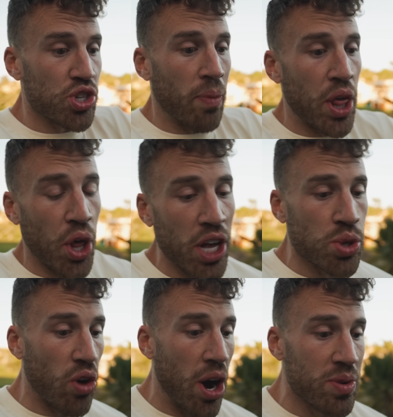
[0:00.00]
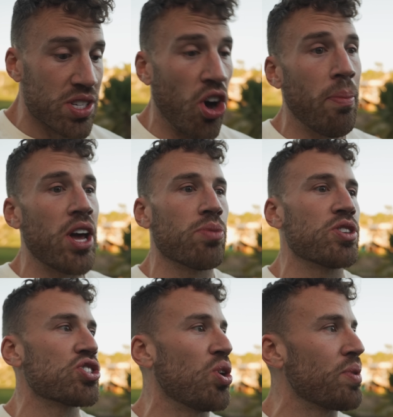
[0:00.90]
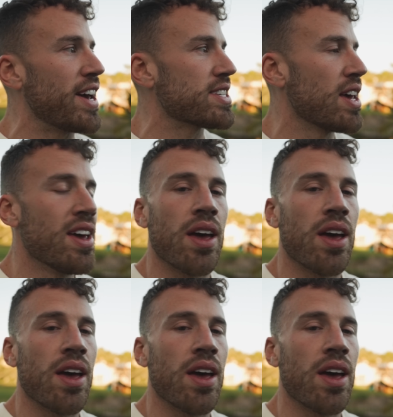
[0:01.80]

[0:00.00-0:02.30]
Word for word: So my thoughts were always, oh man, it'd be so nice